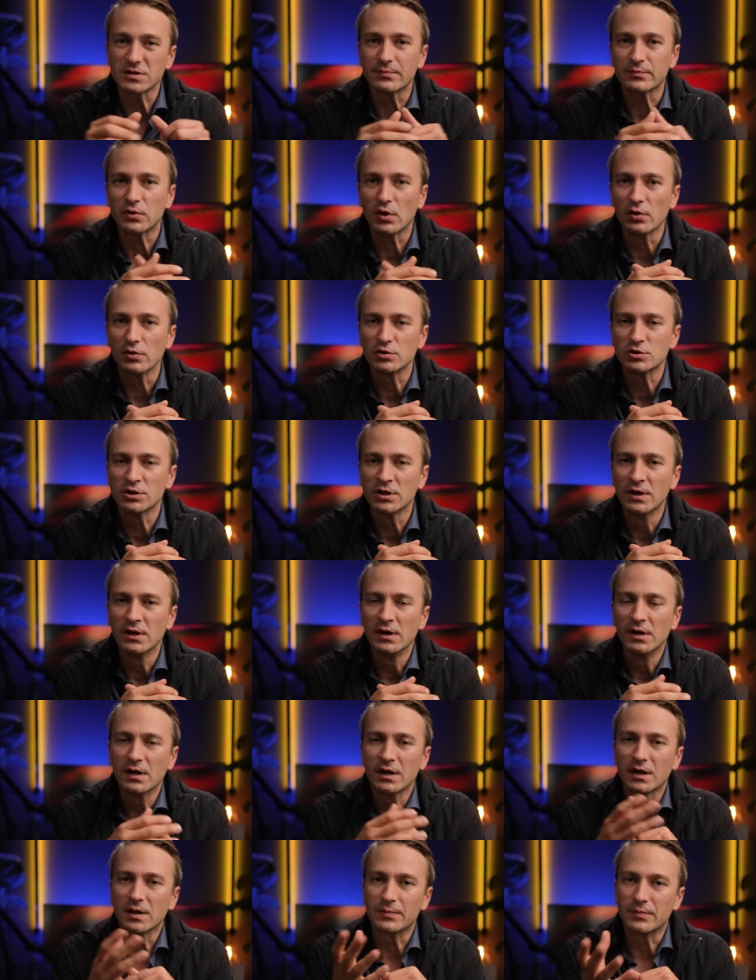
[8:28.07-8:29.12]
approach
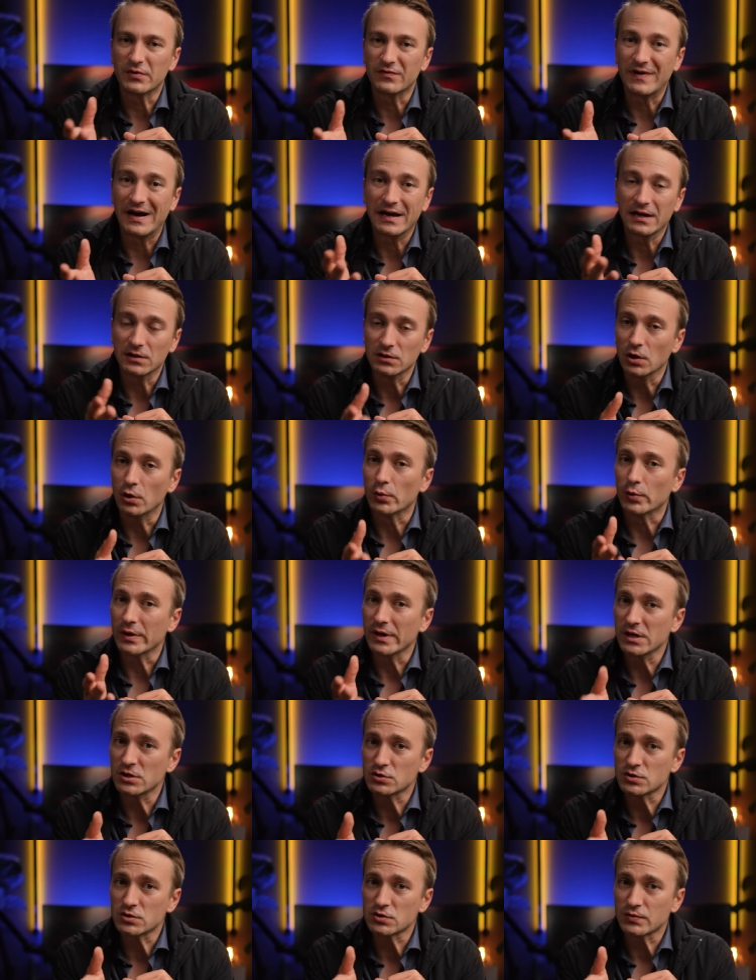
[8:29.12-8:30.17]
could provide lower
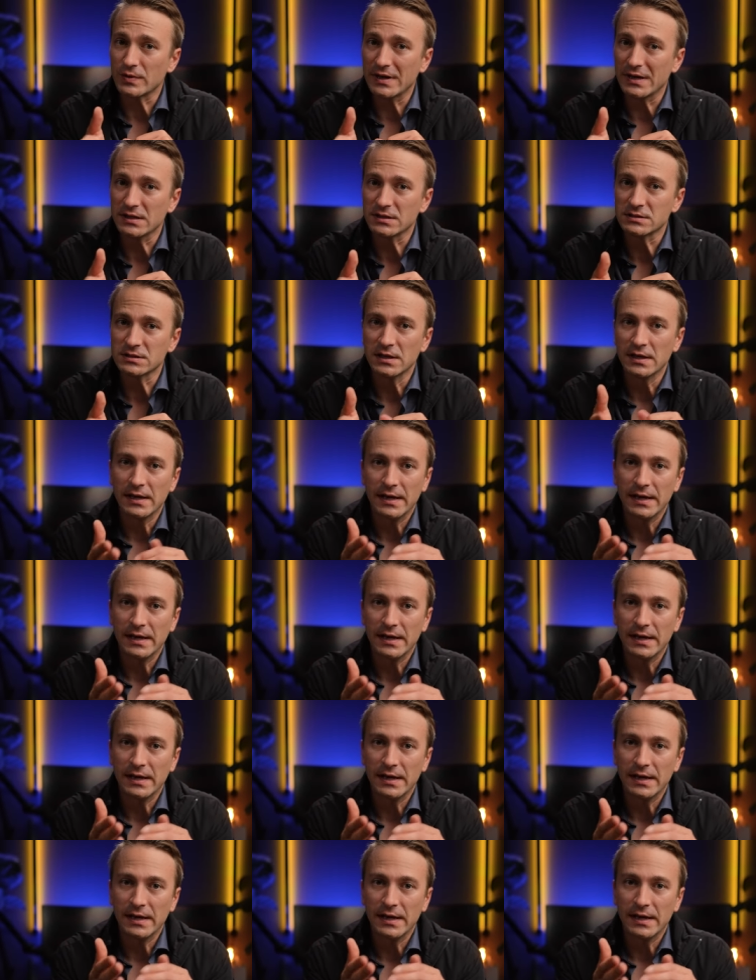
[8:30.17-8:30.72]
interest rates